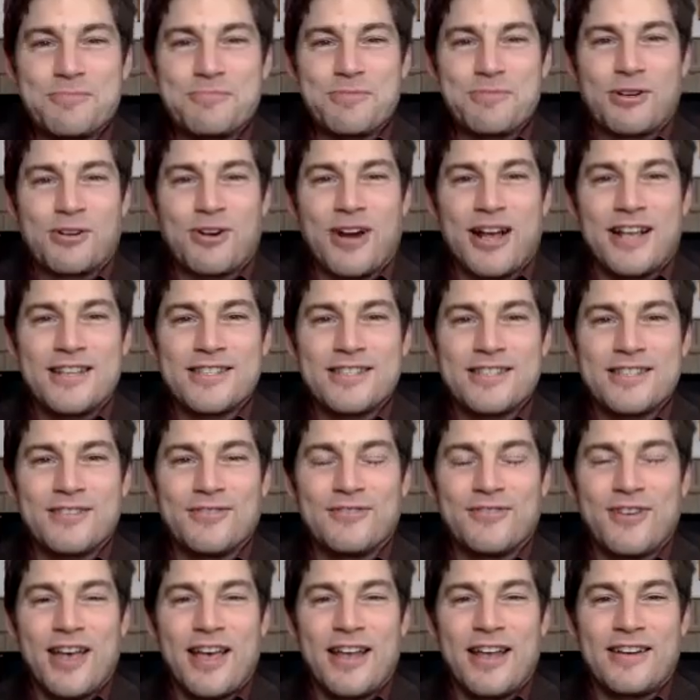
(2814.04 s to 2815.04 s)

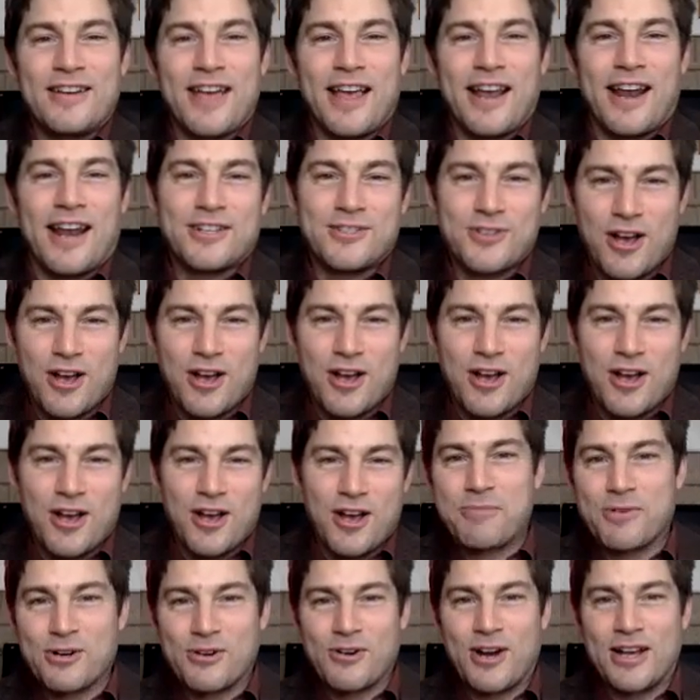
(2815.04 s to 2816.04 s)
progressive, and I talk
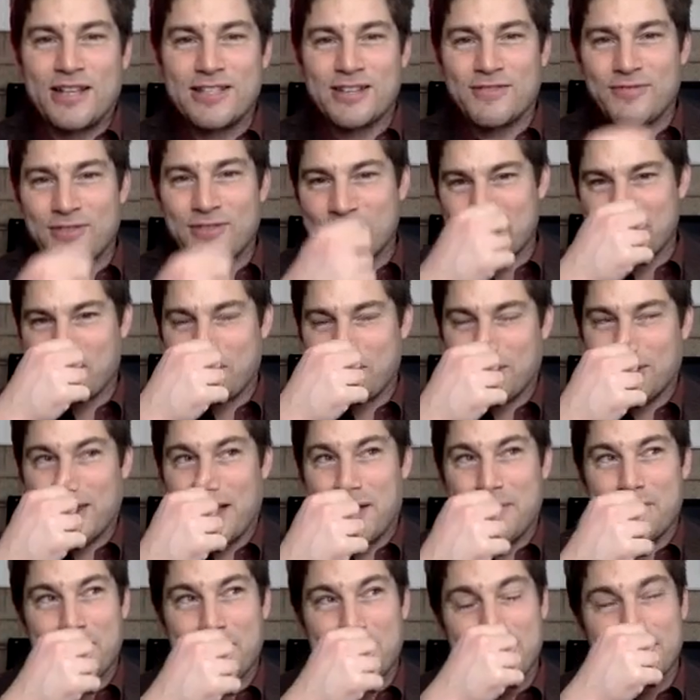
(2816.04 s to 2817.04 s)
about progressivism and what
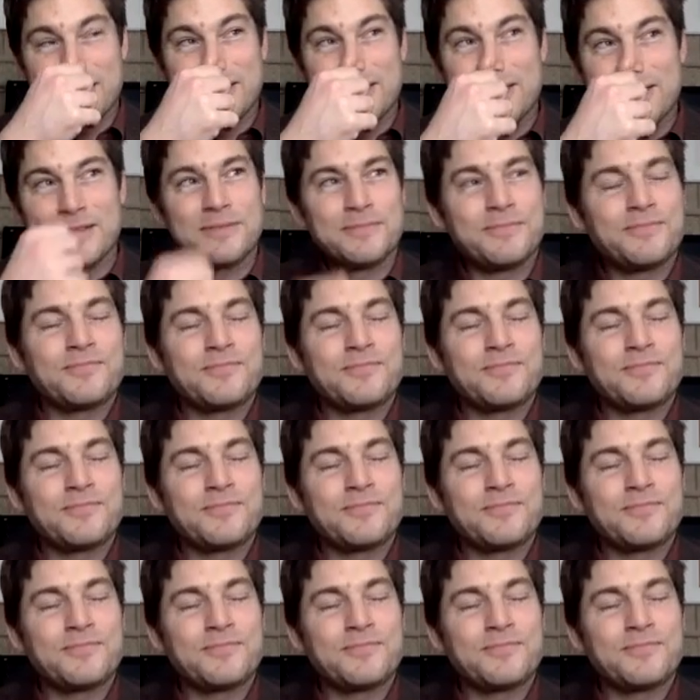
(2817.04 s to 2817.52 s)
that means.